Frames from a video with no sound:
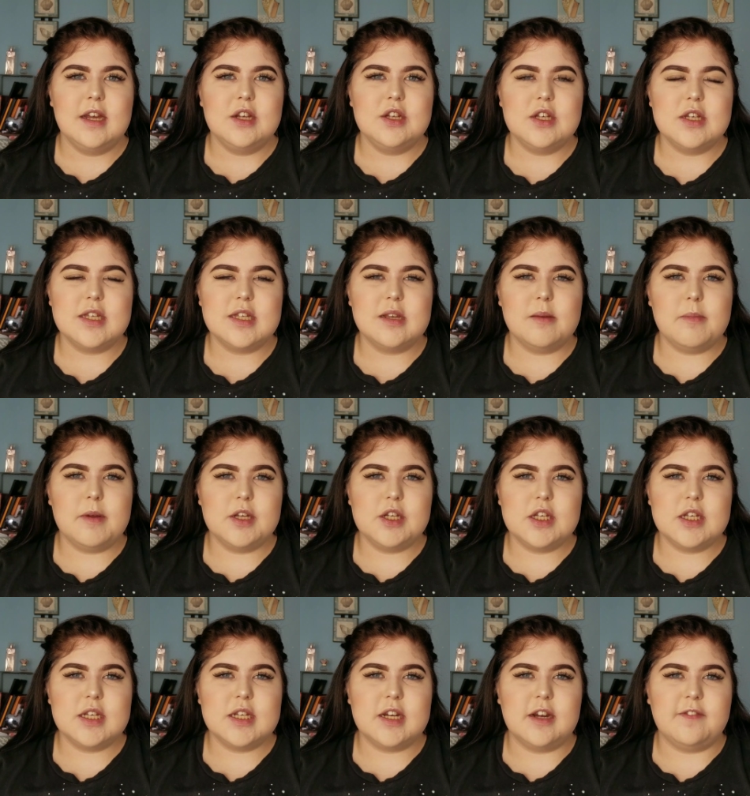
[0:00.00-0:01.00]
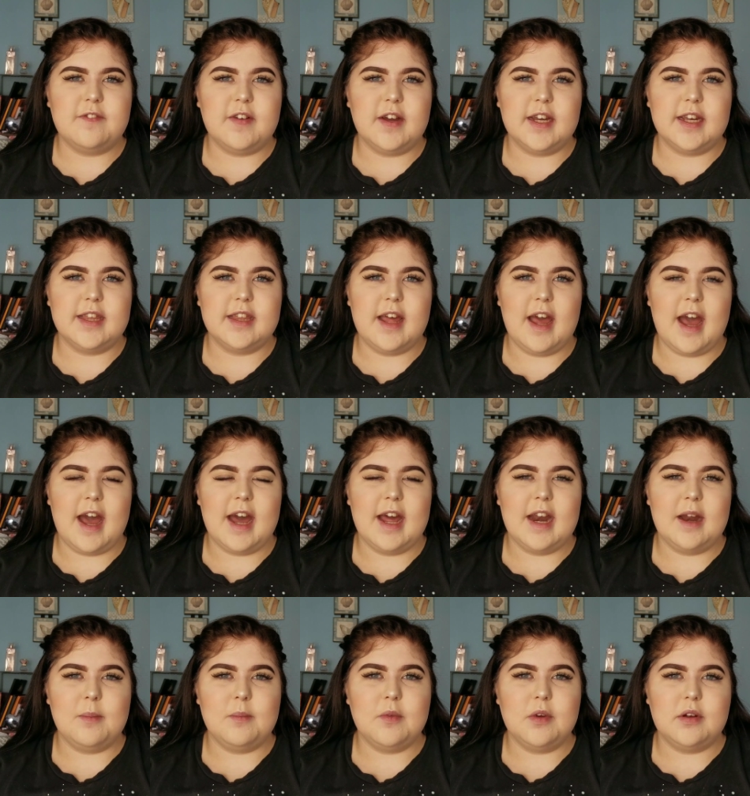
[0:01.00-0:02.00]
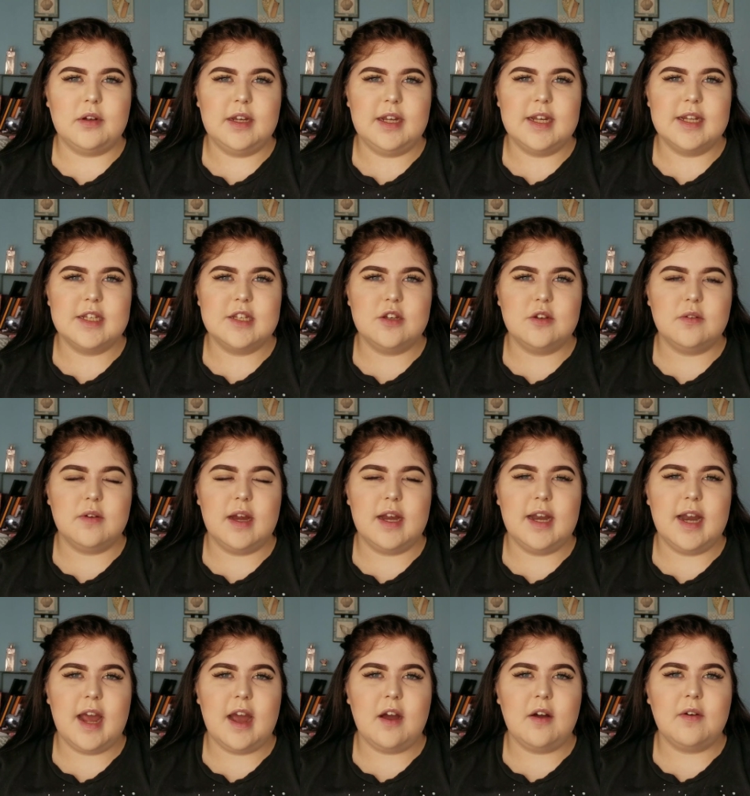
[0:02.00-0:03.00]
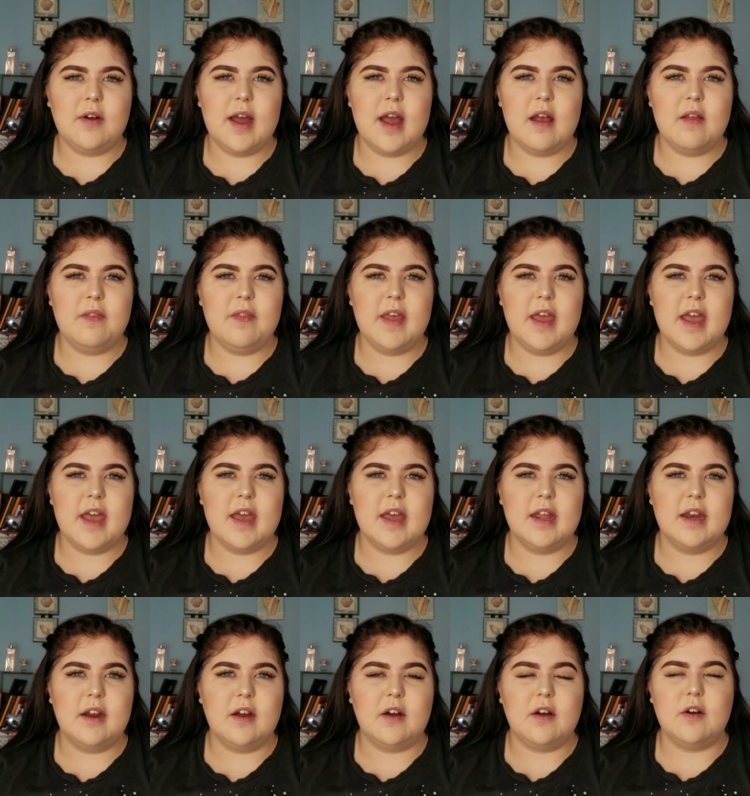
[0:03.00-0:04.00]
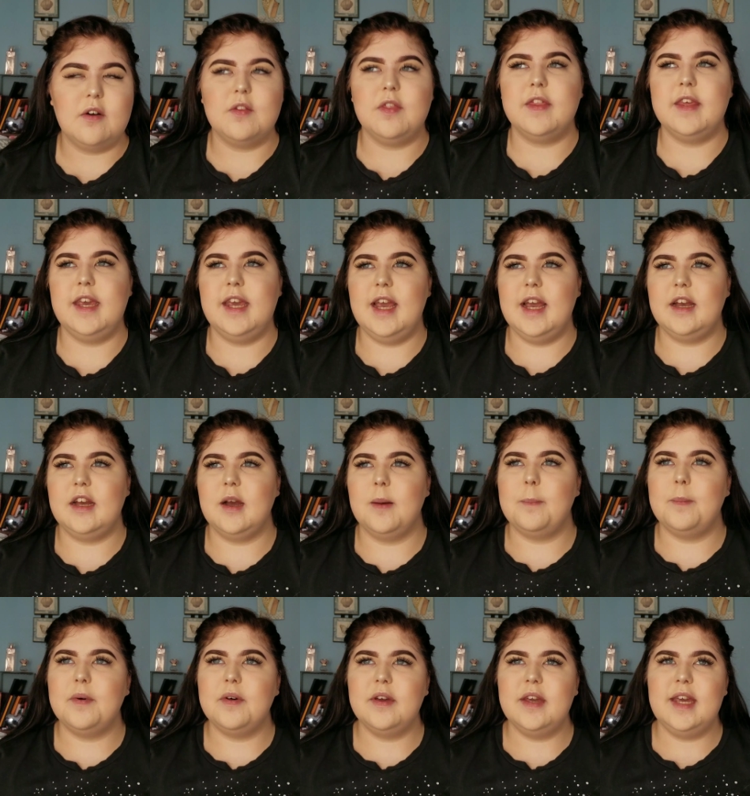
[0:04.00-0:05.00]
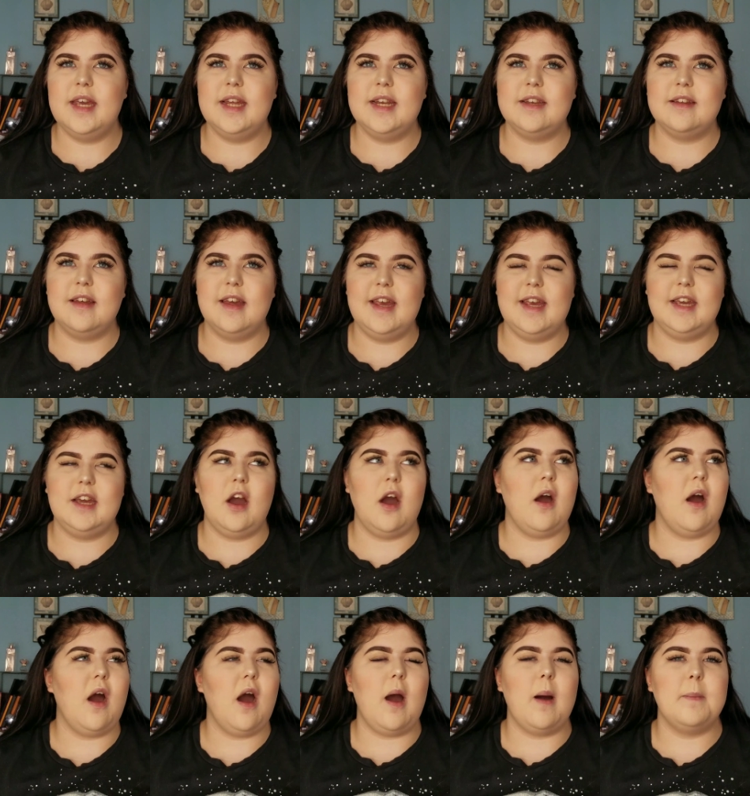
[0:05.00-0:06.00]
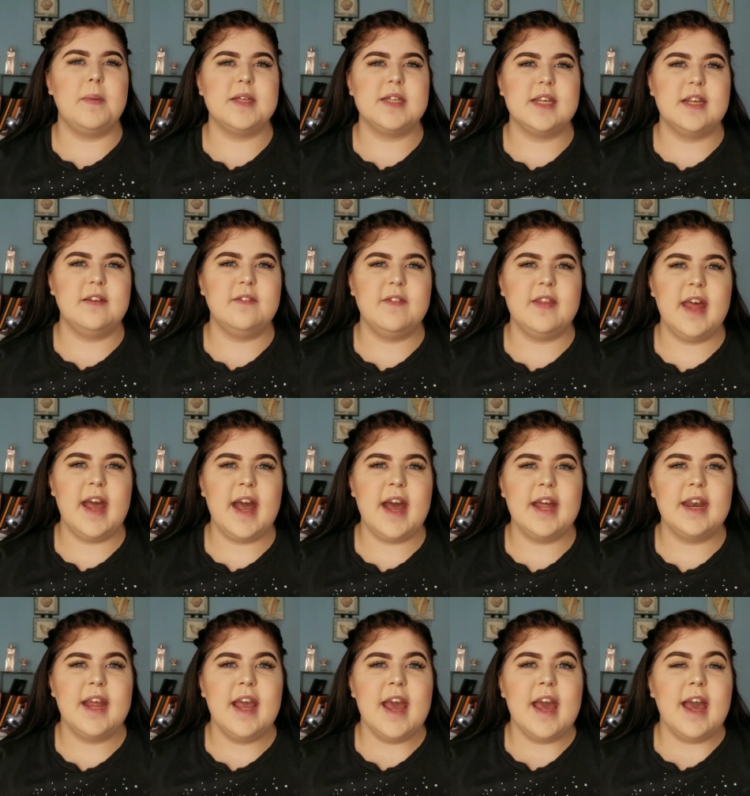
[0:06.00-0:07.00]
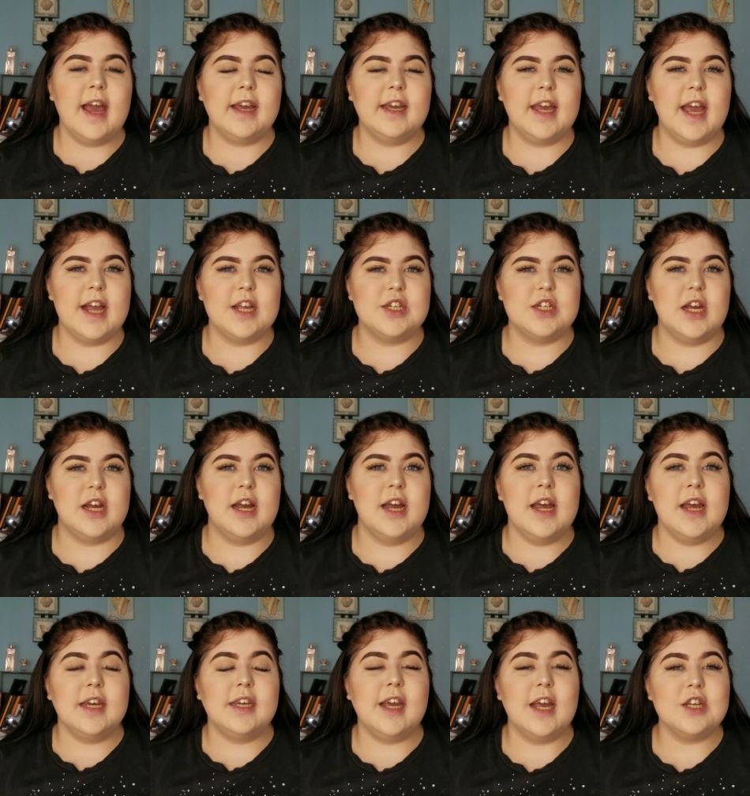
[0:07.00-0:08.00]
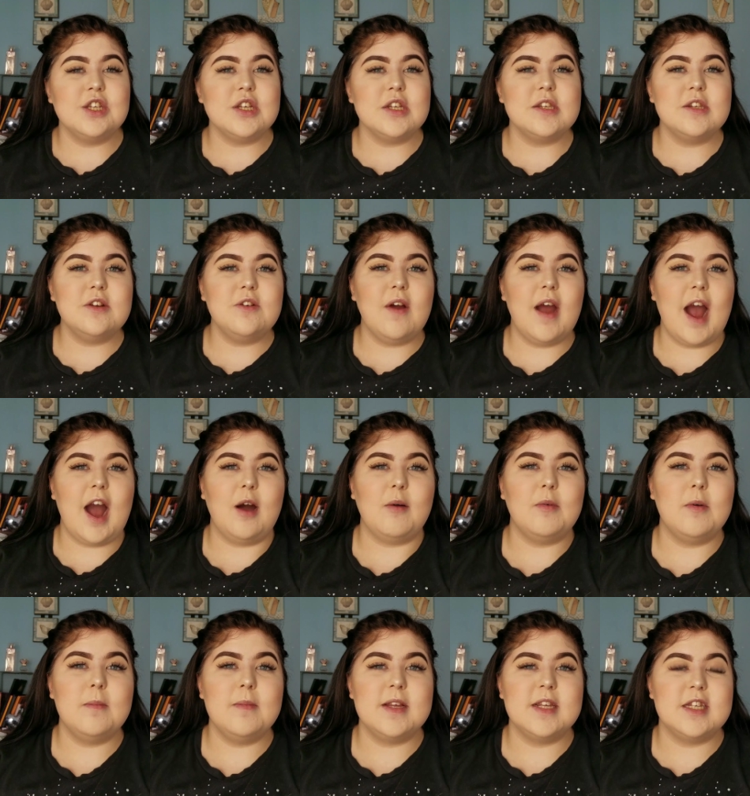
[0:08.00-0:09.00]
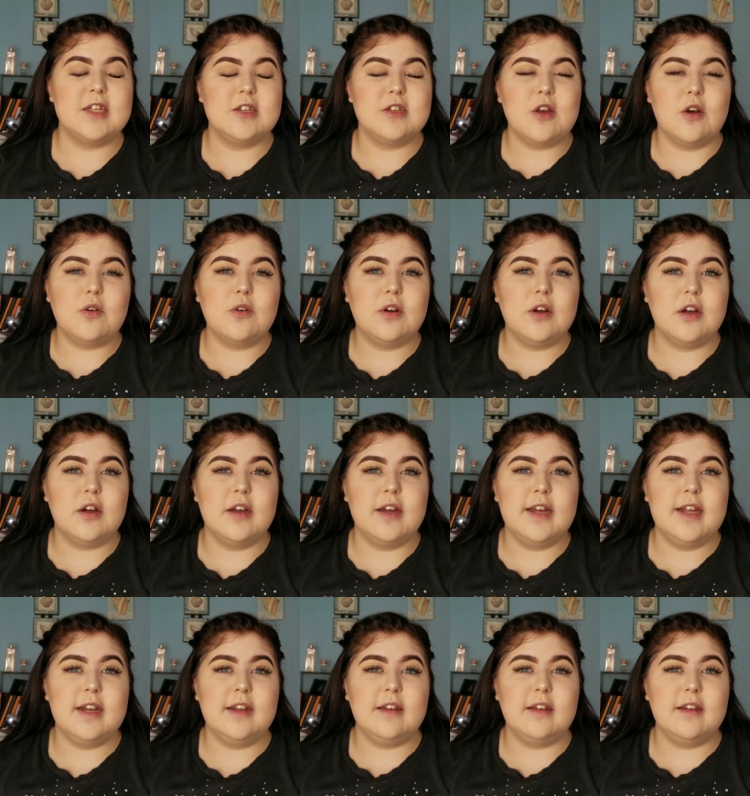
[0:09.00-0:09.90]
just a bunch of stuff like that I'm really into right now. And then on the complete like opposite of that, Kesha's new album is so good.